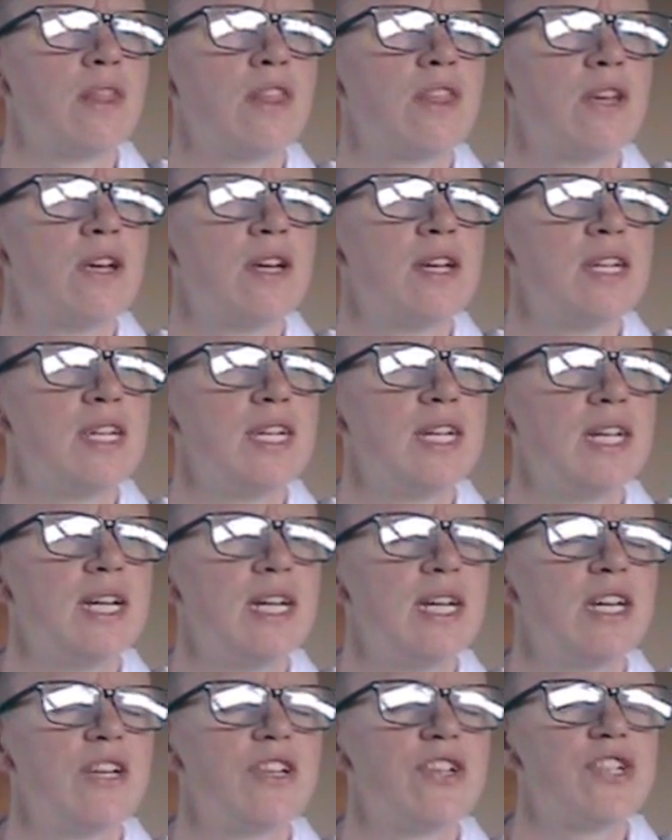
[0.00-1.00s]
30
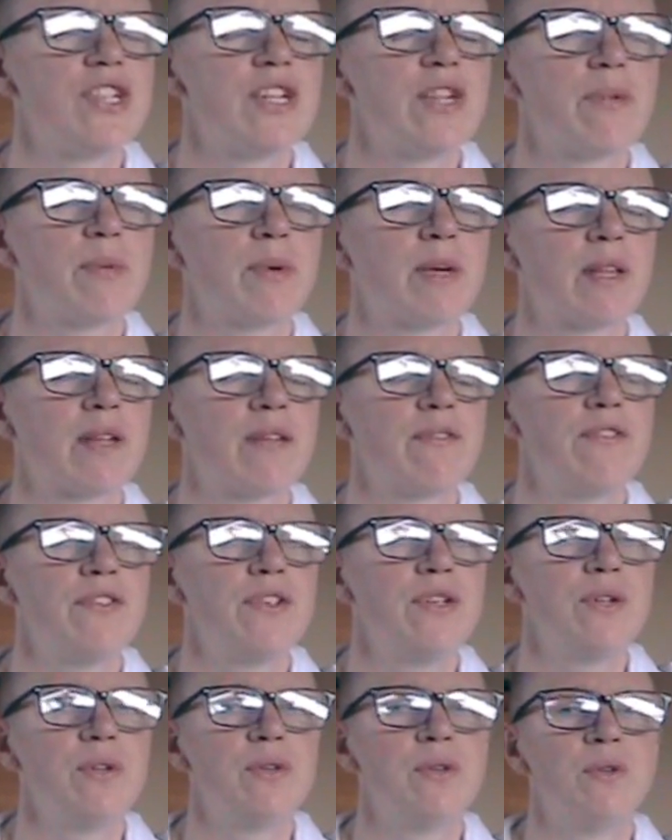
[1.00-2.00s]
years. She's one of the
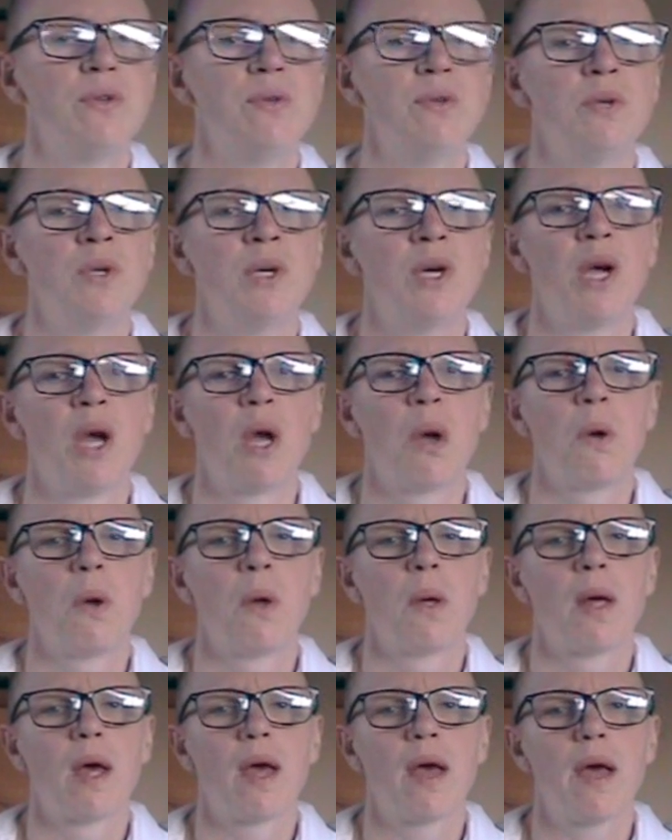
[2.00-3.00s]
few
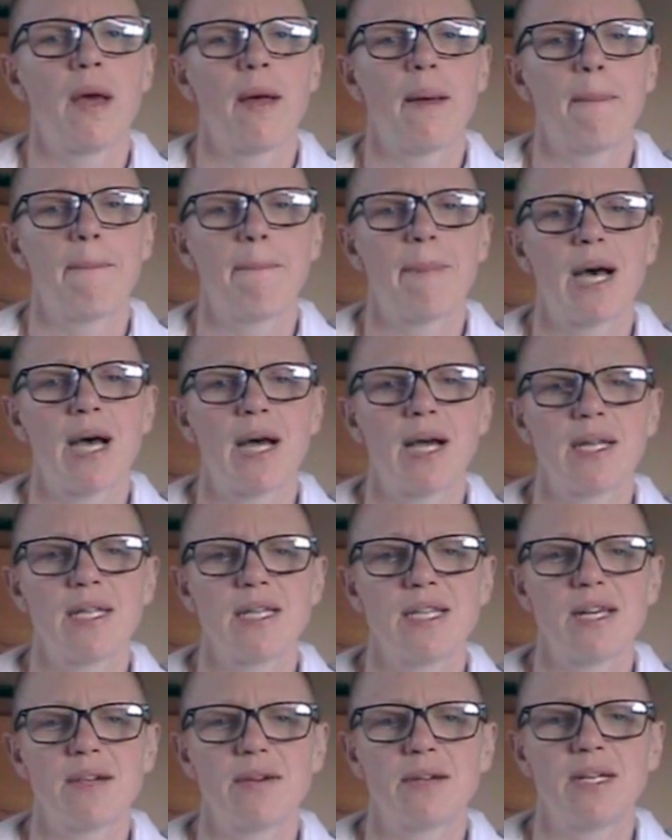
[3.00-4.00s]

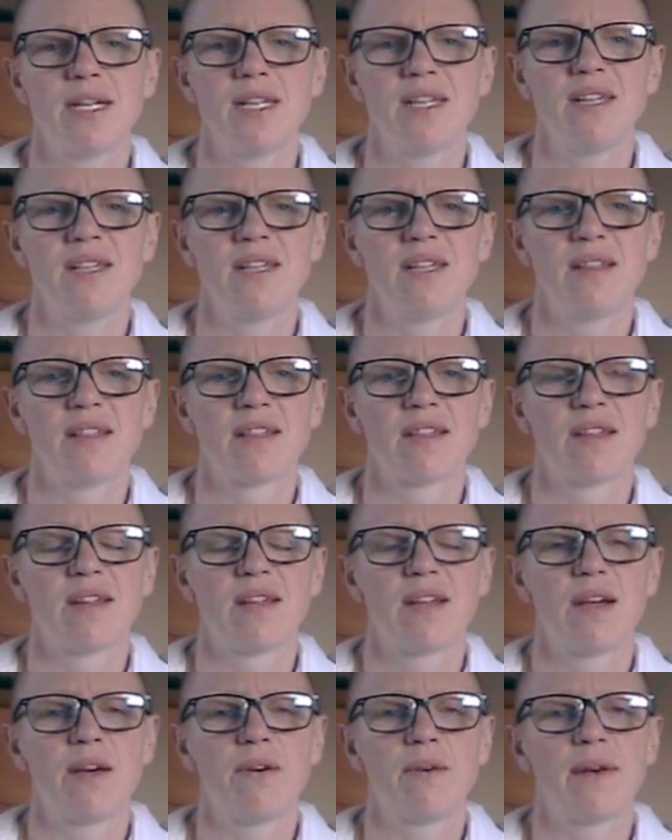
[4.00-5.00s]
Mahateris
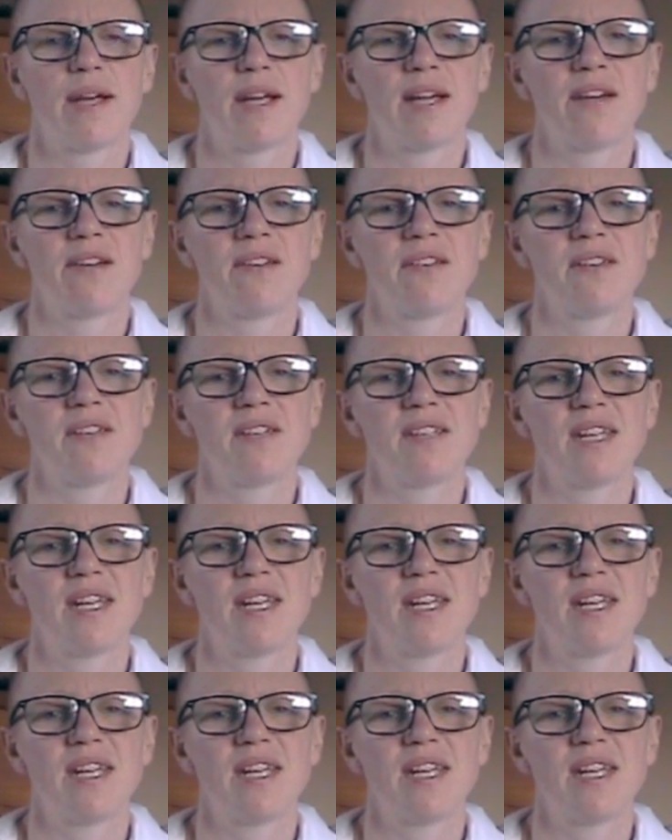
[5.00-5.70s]
around,